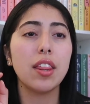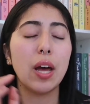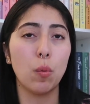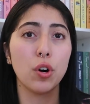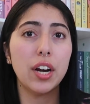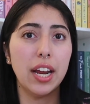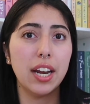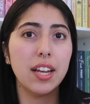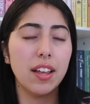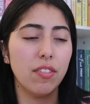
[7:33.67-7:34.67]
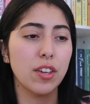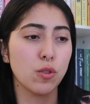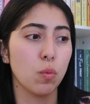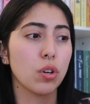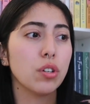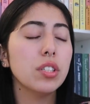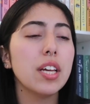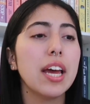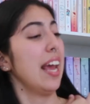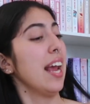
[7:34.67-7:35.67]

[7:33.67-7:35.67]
that we're in this world,